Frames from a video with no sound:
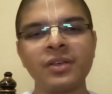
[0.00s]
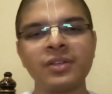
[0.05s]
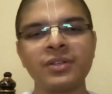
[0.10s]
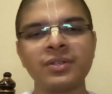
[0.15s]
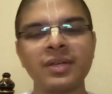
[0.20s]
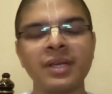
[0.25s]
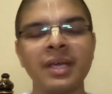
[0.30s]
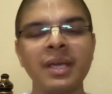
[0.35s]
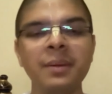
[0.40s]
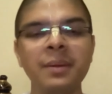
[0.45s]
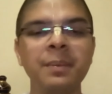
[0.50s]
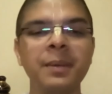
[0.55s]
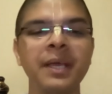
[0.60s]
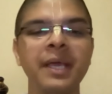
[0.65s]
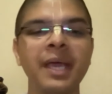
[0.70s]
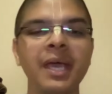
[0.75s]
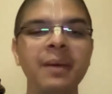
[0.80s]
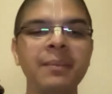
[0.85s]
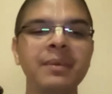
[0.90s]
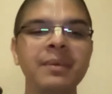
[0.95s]
So he
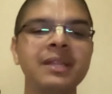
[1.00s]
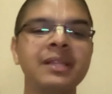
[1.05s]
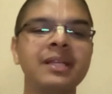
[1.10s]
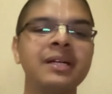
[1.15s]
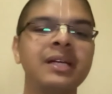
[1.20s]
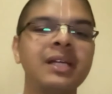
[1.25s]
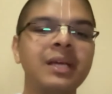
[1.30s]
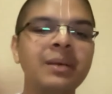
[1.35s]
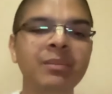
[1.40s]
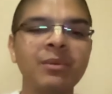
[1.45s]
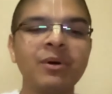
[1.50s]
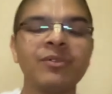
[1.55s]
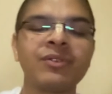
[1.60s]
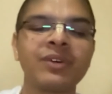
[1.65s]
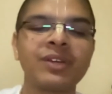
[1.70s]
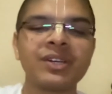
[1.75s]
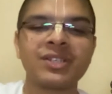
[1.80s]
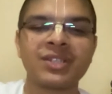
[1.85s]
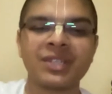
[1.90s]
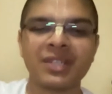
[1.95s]
came in the team of
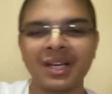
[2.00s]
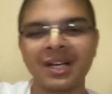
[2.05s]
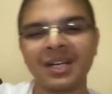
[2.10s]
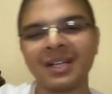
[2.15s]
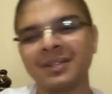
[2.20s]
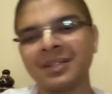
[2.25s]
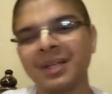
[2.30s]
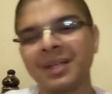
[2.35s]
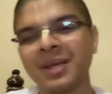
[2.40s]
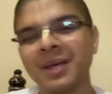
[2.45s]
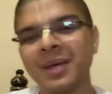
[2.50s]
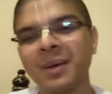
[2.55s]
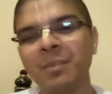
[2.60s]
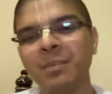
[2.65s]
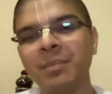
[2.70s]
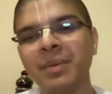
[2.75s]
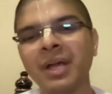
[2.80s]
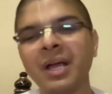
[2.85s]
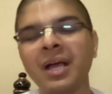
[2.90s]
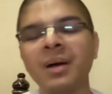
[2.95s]
Krishna,
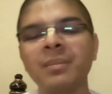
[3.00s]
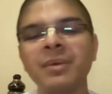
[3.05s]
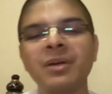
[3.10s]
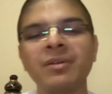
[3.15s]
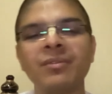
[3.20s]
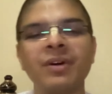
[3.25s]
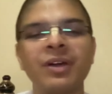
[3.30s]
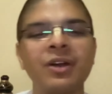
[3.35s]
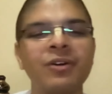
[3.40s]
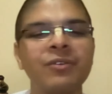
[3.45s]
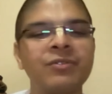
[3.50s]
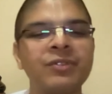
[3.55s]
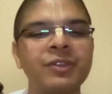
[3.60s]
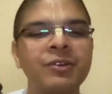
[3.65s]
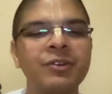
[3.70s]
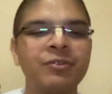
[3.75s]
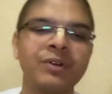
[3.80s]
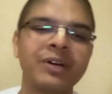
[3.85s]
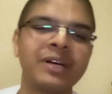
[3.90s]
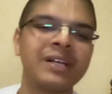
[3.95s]
becoming one of
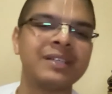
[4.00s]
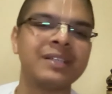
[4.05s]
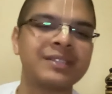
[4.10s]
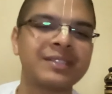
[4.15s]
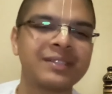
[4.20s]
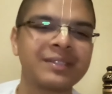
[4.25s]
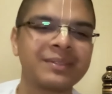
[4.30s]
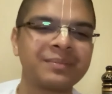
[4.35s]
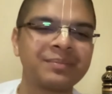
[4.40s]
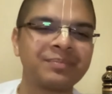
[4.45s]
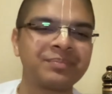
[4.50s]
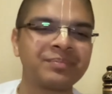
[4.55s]
the friends.